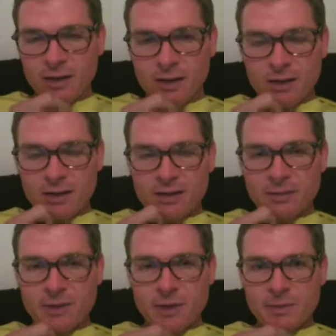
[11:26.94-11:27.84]
a
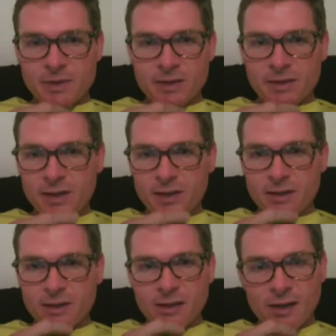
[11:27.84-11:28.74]
subscription to get
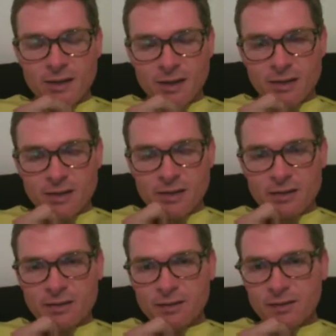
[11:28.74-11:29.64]
the hedgeye
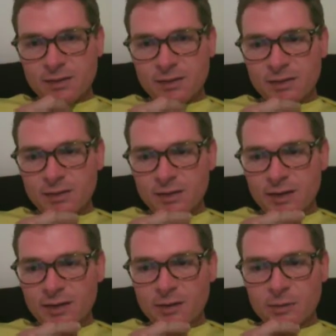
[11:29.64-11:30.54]
charts, and I don't
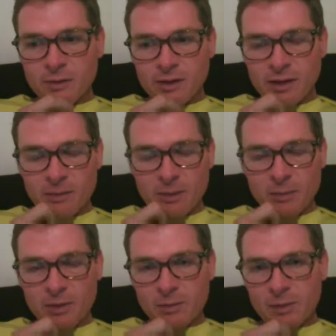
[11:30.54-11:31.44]
think they would let me
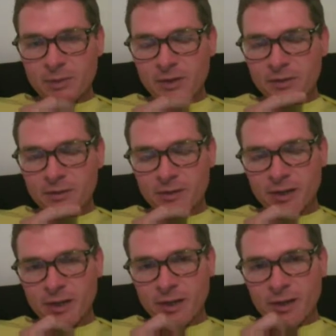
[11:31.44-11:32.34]
put them up here for
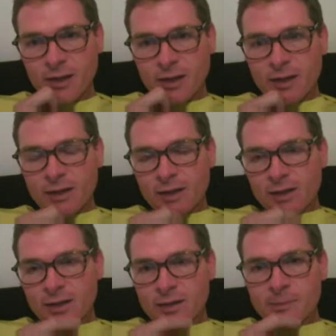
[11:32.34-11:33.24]
free.
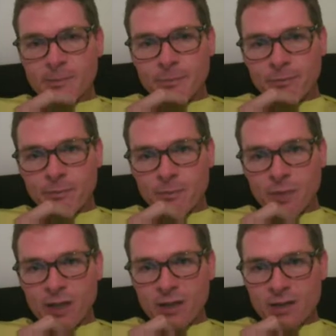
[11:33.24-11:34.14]
Um,
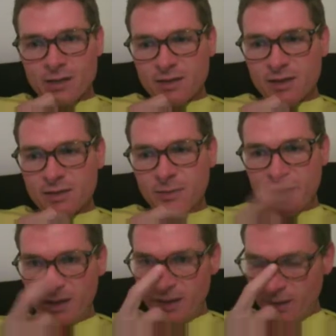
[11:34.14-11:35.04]
but I can just
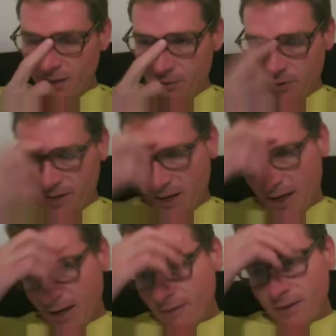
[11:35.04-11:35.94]
explain kind of what they
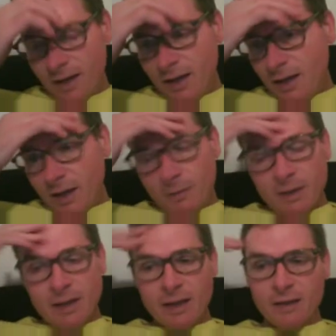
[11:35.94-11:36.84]
have. I
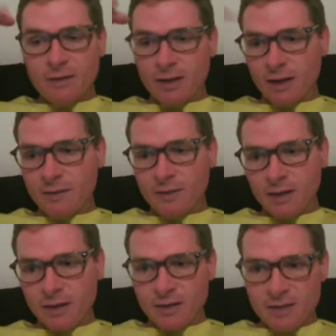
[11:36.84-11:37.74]
mean, they have like
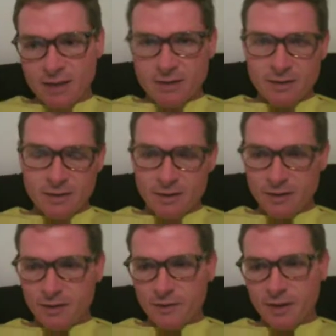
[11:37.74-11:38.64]
every sector
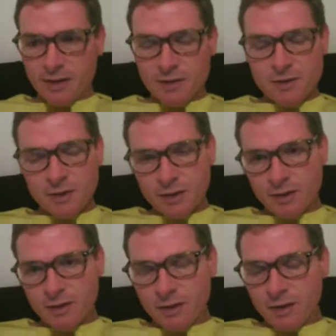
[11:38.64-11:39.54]
and every country
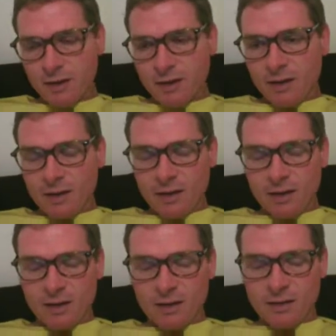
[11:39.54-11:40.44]

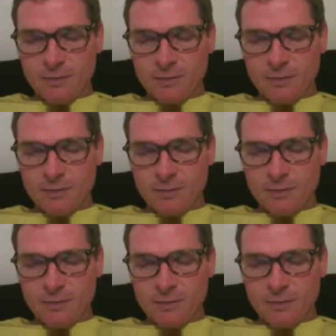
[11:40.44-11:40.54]
and